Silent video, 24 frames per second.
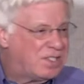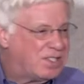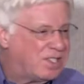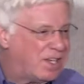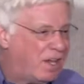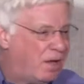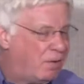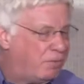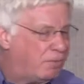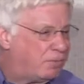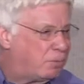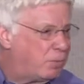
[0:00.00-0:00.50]

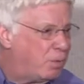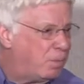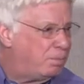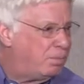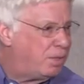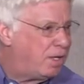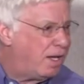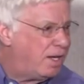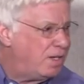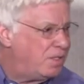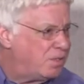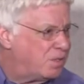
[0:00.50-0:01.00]
self
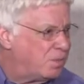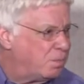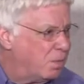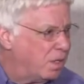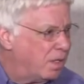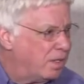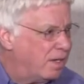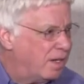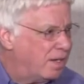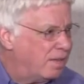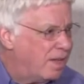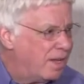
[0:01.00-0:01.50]

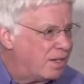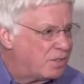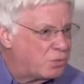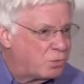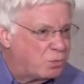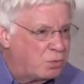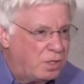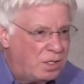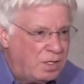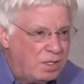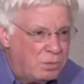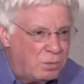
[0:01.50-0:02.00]
replacement. And that's
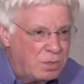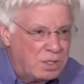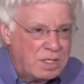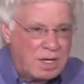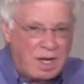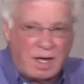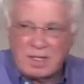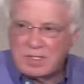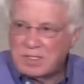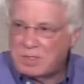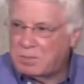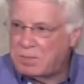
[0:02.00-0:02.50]
really what
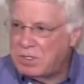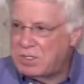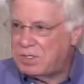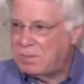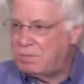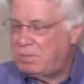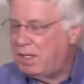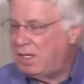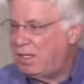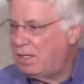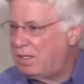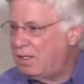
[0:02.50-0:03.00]
God's been
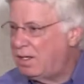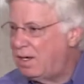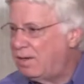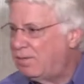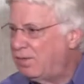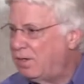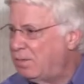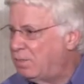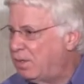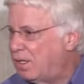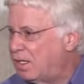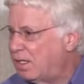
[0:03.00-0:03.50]
speaking to
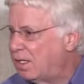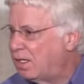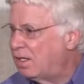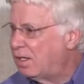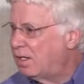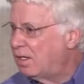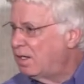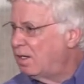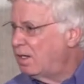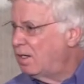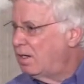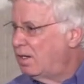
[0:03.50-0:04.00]
everybody.
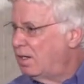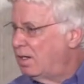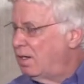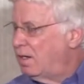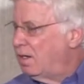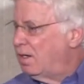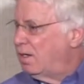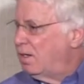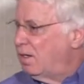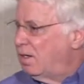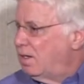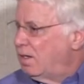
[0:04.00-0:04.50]

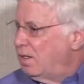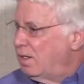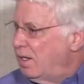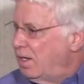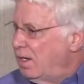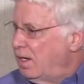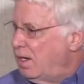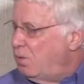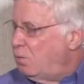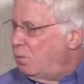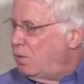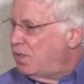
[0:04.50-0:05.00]

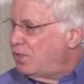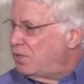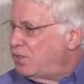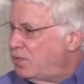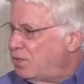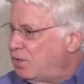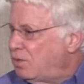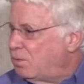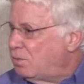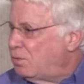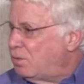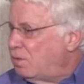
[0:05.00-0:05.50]
He wants
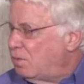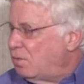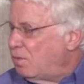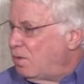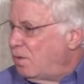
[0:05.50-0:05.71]
to